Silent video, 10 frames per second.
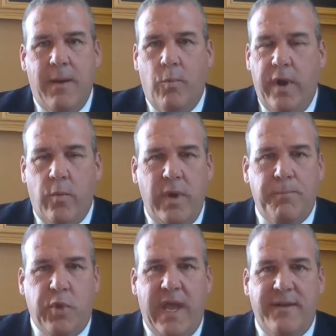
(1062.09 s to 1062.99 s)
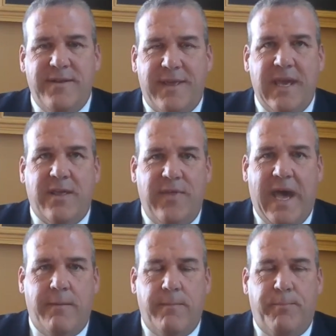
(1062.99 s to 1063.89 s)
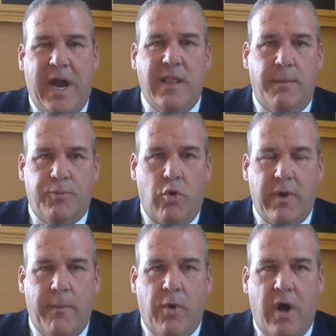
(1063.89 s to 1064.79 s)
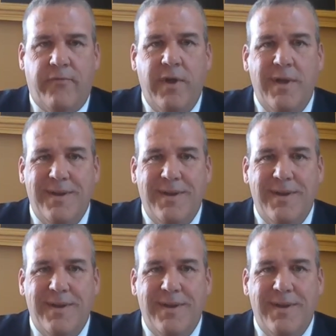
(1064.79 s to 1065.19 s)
And we plan to kick that pilot program off